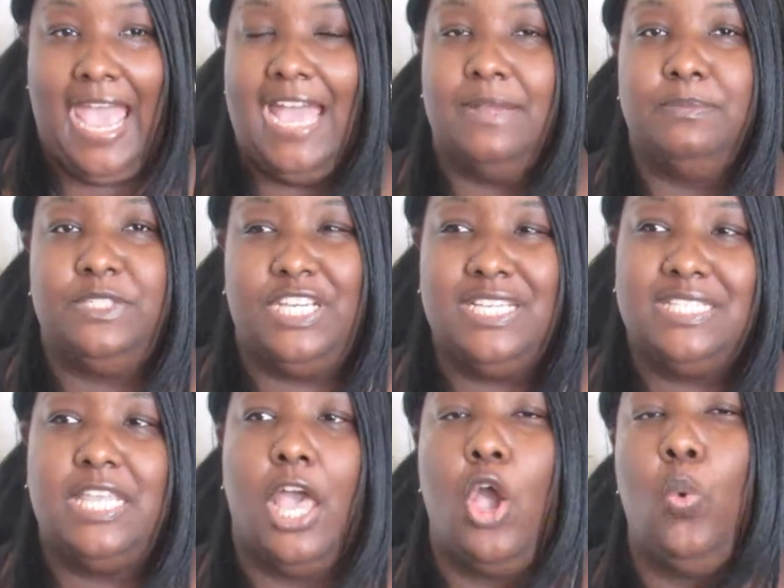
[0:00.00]
I'm
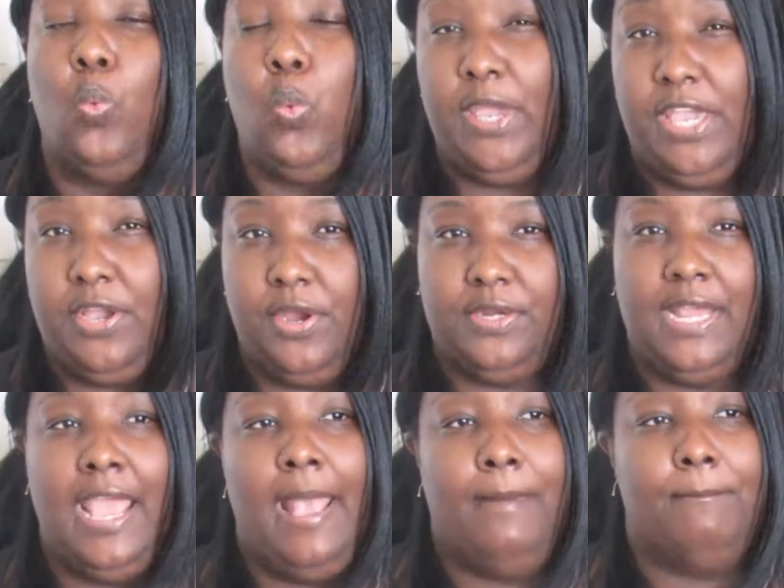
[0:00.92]
just
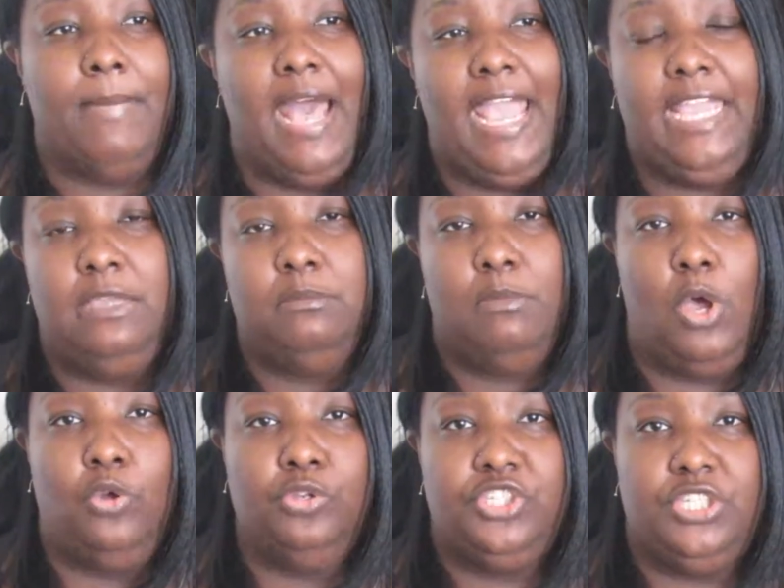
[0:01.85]
weird. My
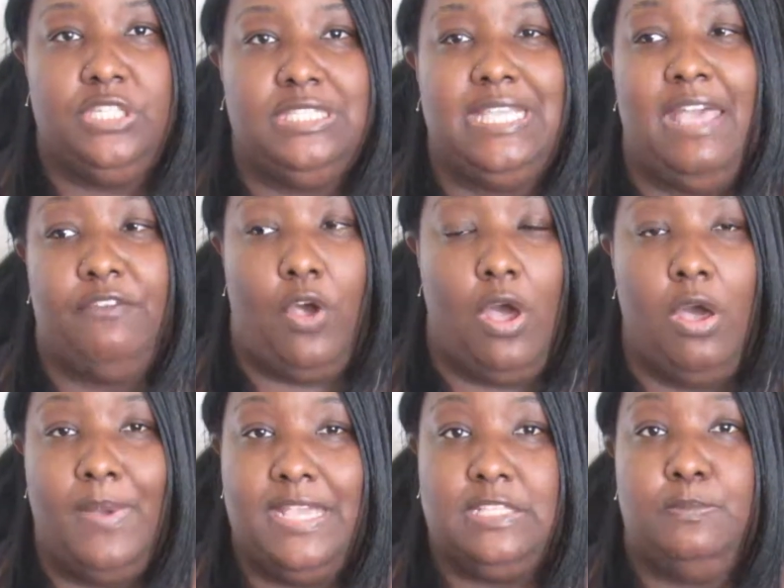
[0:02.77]
emotions have
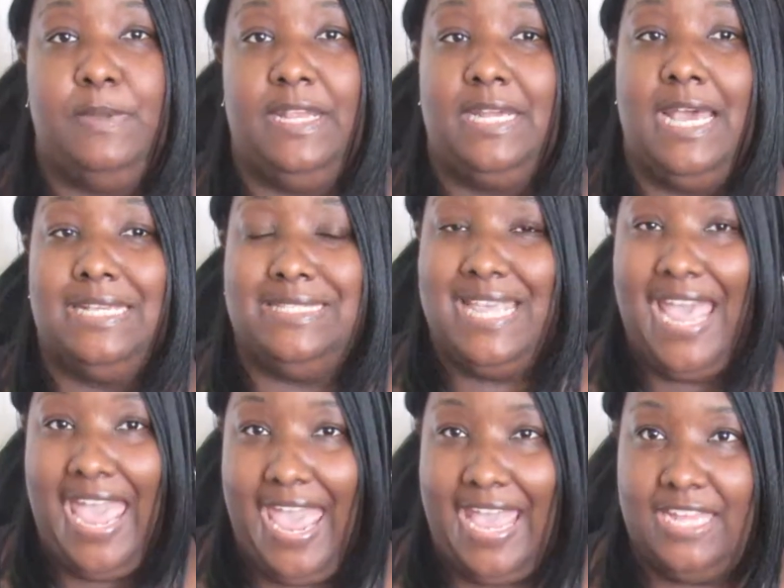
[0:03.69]
always been
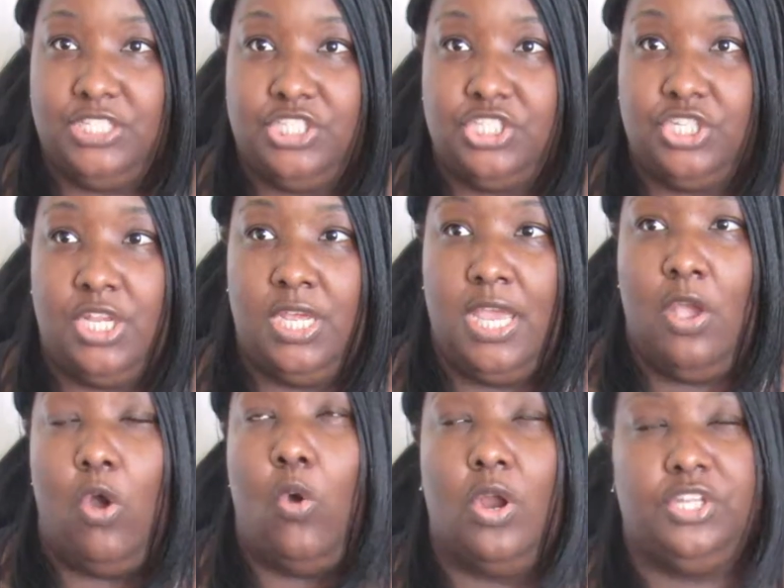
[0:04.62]
attached,
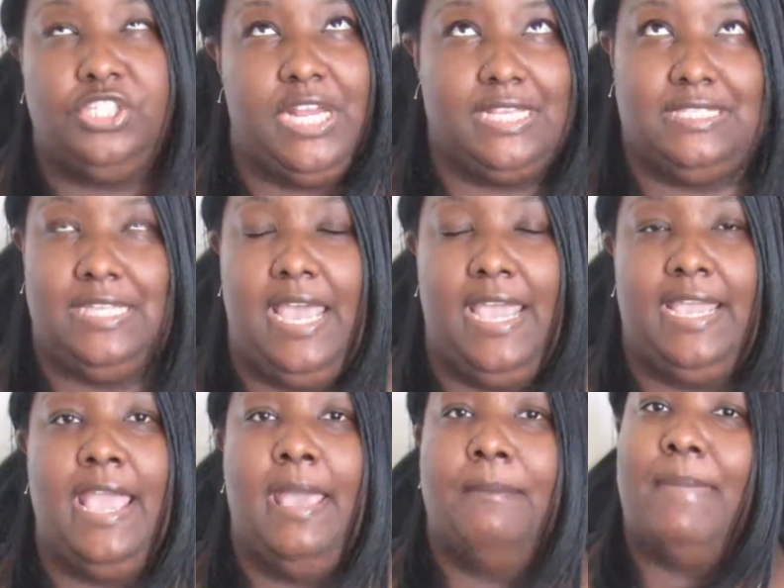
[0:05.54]
or should I
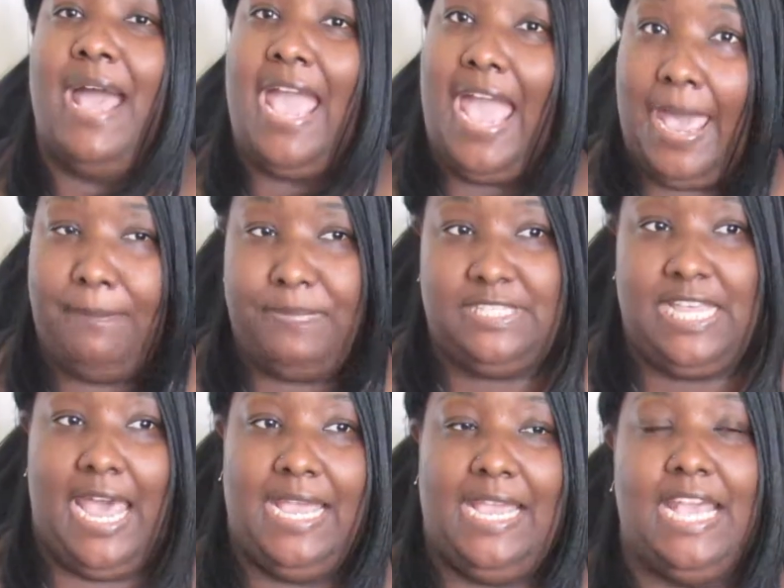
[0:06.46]
say, my
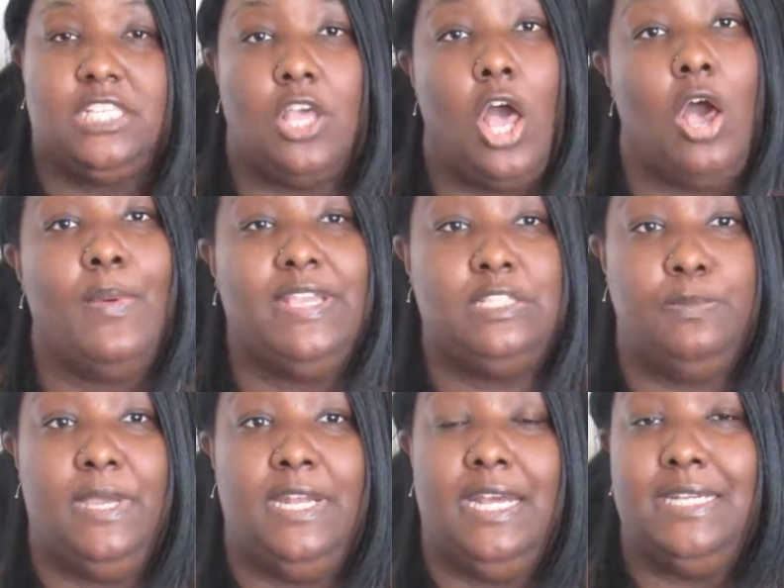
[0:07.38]
appetite has always
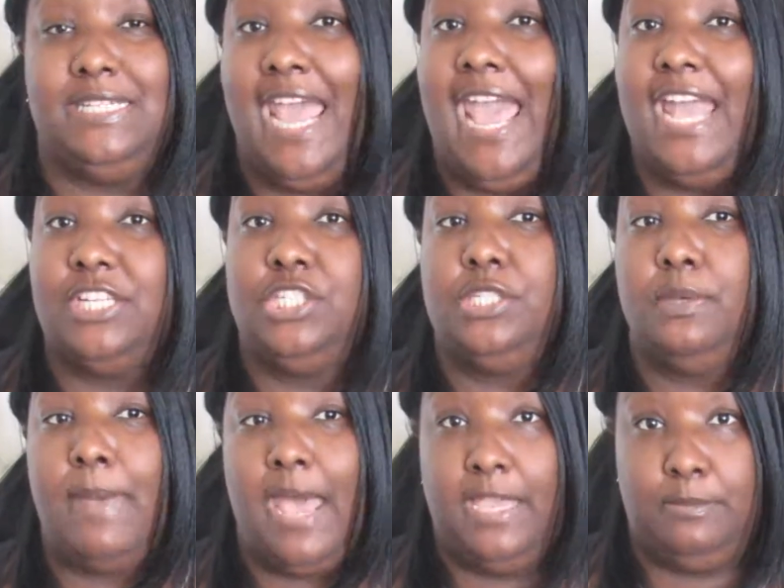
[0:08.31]
been attached
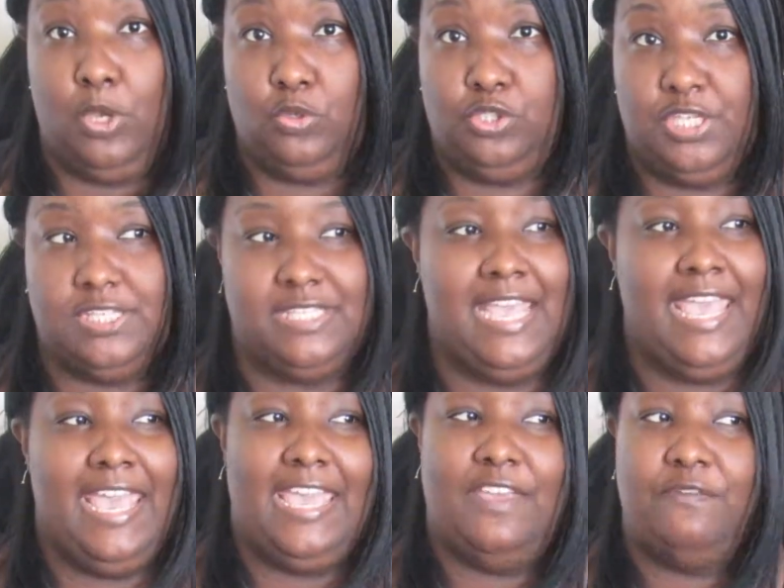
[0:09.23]
to my emotions.
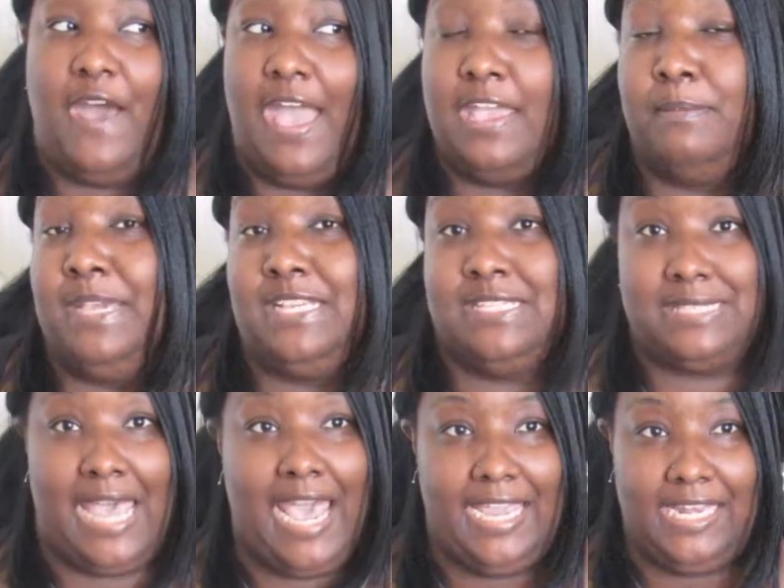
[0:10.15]
If I am
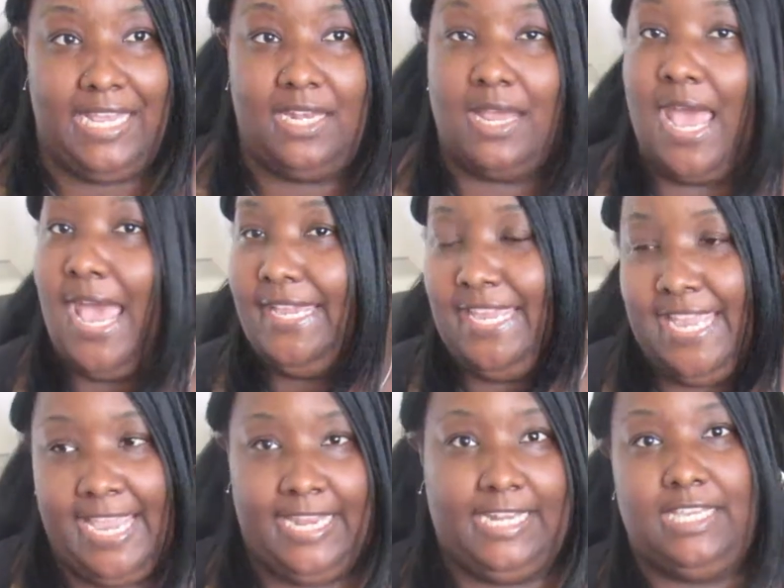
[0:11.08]
excited, I
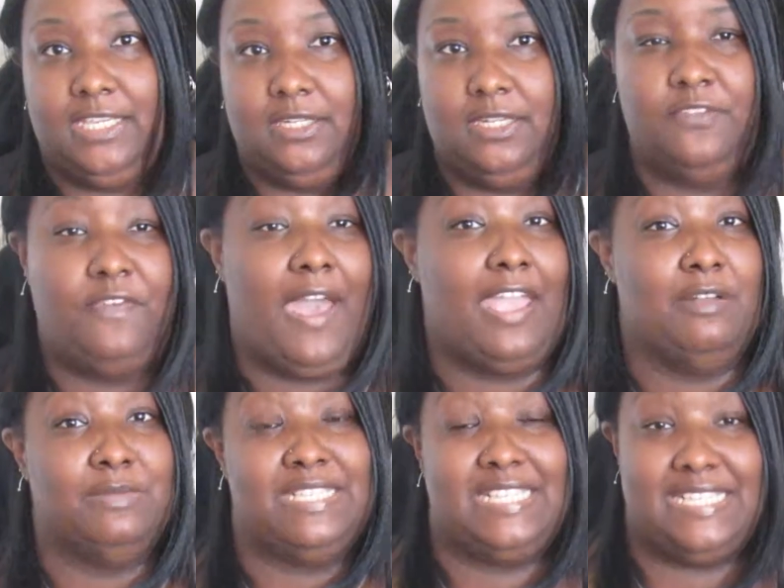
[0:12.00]
can't eat. If I
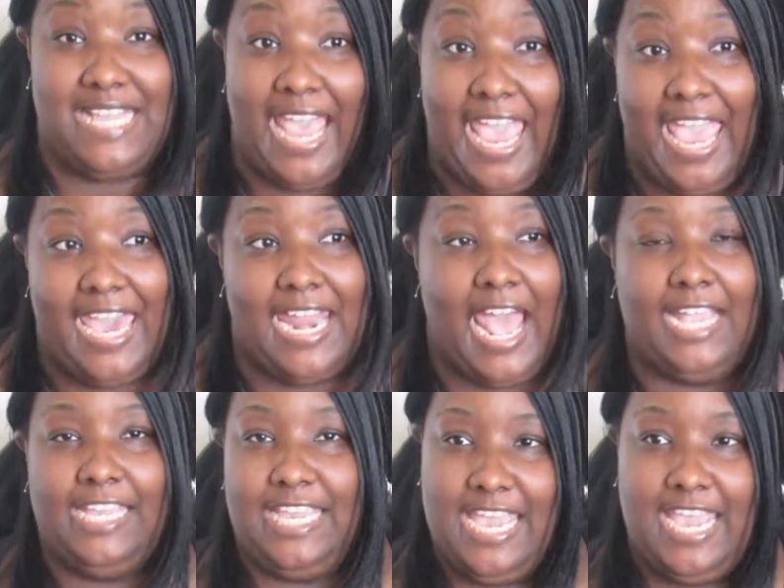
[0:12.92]
am sad,
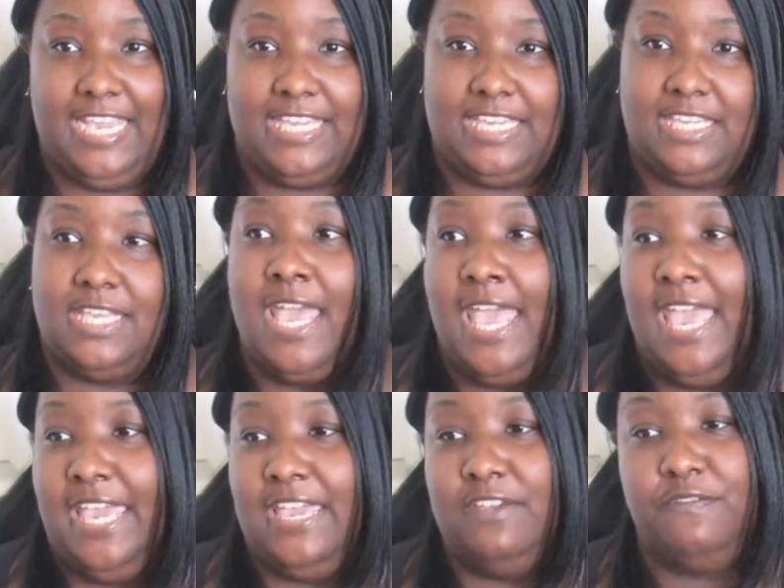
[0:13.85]
I can't eat.
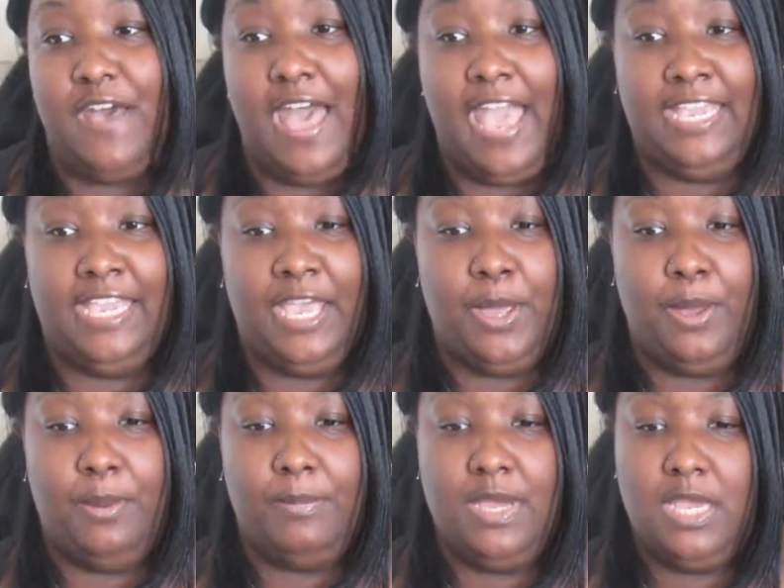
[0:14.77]
If I
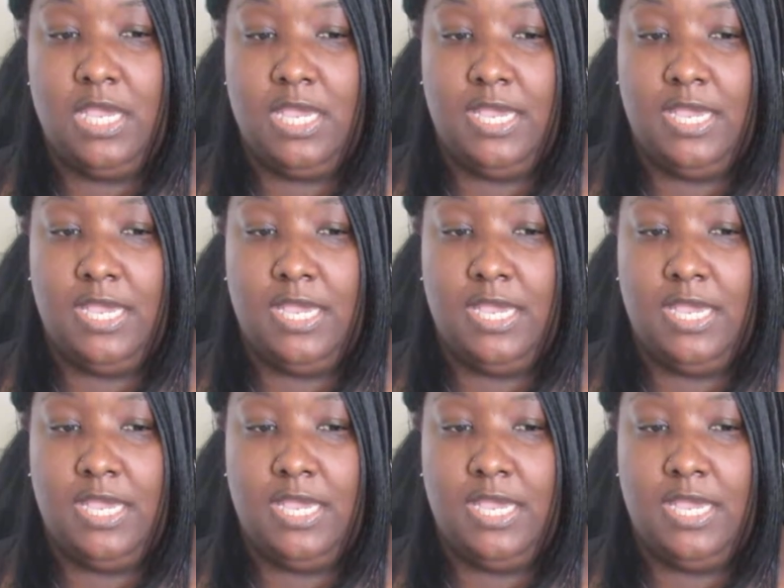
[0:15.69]
am